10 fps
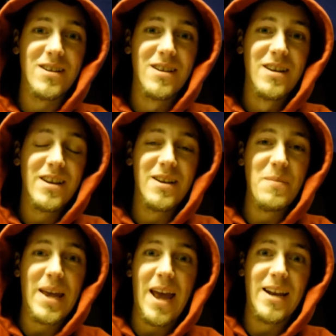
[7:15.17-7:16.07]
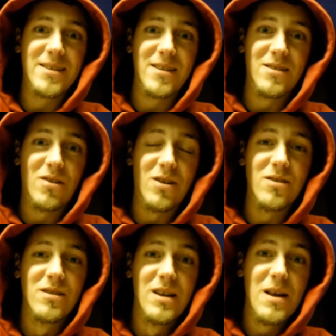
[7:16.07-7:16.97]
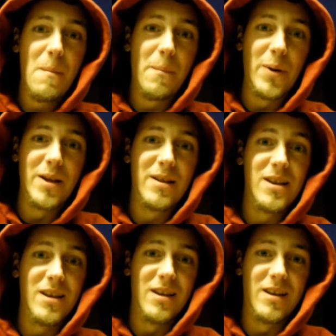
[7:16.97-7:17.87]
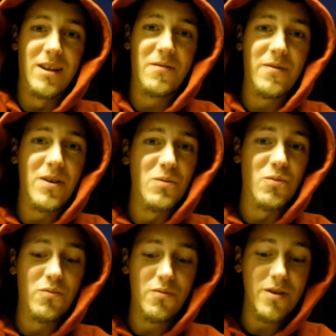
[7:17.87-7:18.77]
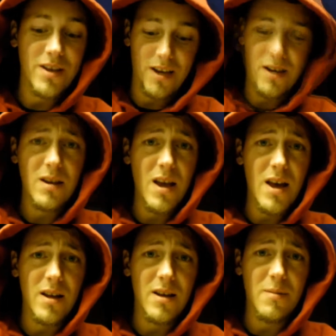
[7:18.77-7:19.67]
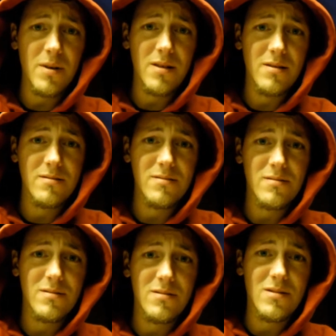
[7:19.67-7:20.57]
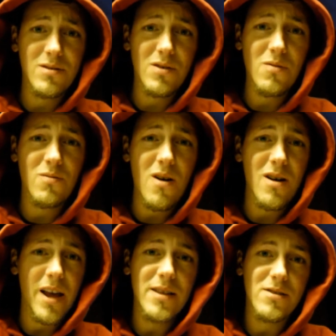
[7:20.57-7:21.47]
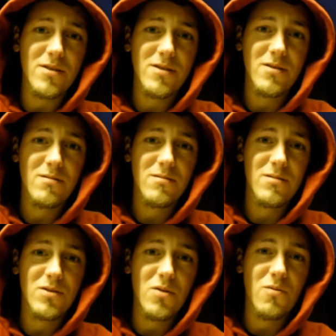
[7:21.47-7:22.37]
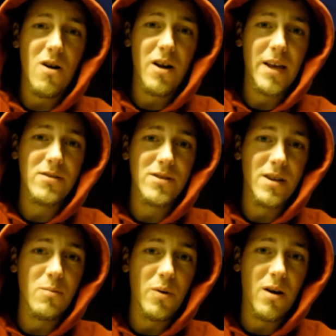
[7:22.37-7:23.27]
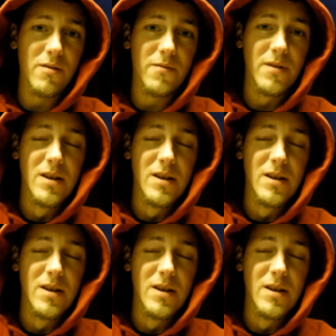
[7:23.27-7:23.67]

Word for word: It didn't make any sense at all, but it felt really good. And yeah, I mean, there's no wrong answers. There's no wrong answers in improv.